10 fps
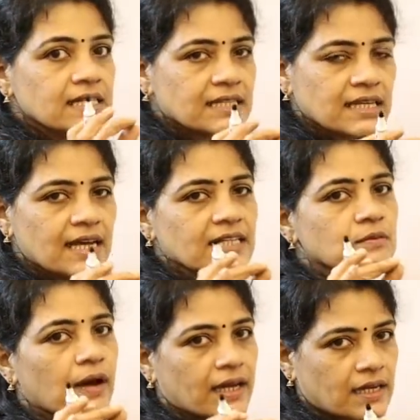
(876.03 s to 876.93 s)
c as
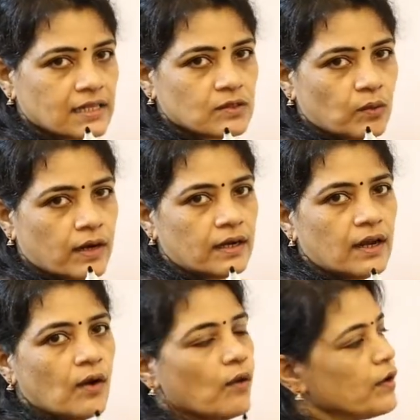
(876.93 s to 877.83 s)
minus 1.
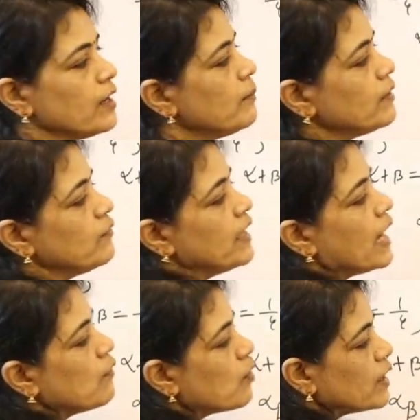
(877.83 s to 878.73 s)
Okay, but we
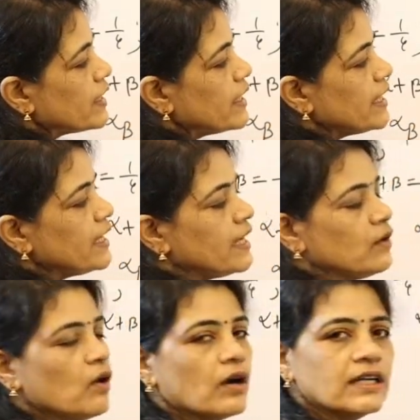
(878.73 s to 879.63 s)
have already
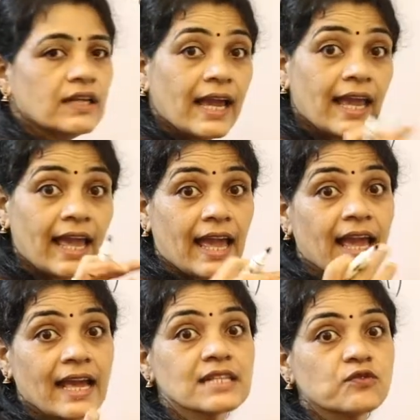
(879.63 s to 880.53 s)
got a
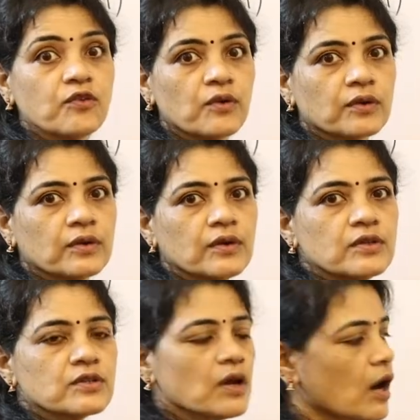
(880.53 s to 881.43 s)
as 4.
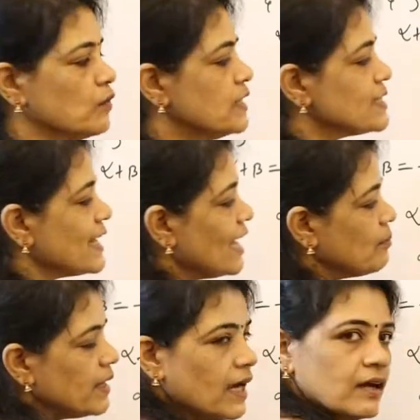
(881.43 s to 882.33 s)
So how this can
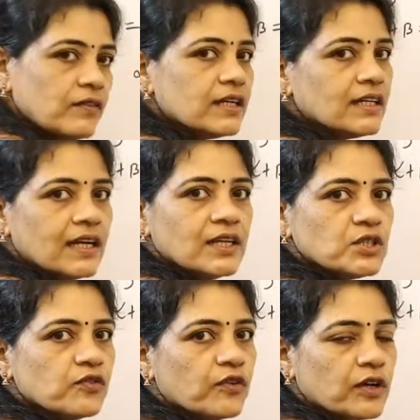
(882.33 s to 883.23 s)
be converted
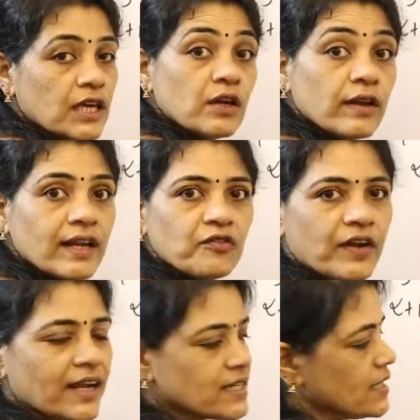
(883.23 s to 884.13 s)
into 4 equivalent
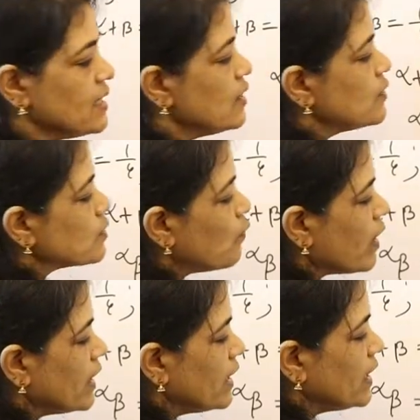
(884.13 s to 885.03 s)
fraction? So
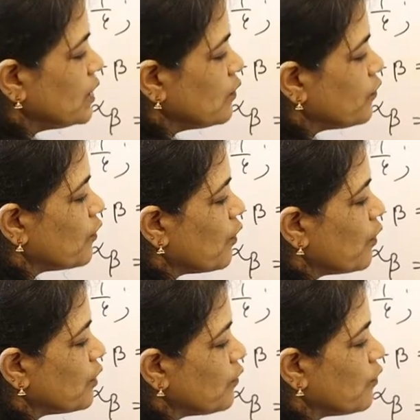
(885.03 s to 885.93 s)
1 into
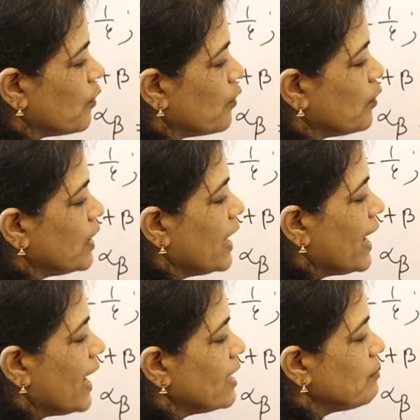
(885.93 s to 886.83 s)
4, 4,
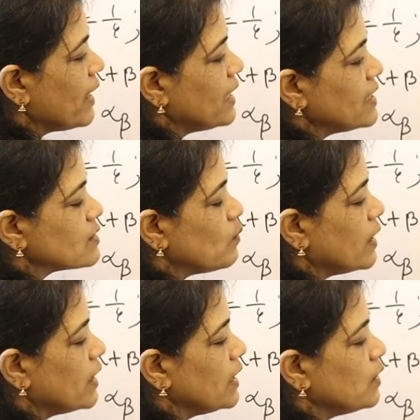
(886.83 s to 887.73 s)
and minus
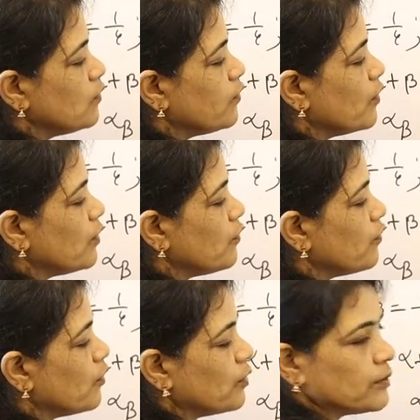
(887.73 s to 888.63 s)
1 into 4,
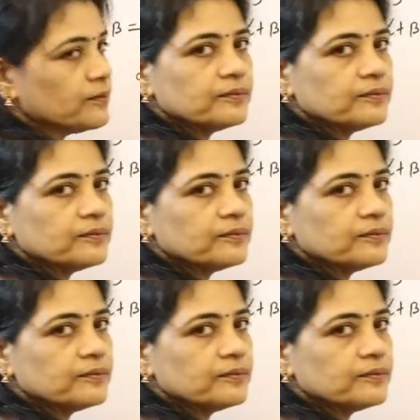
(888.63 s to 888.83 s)
4.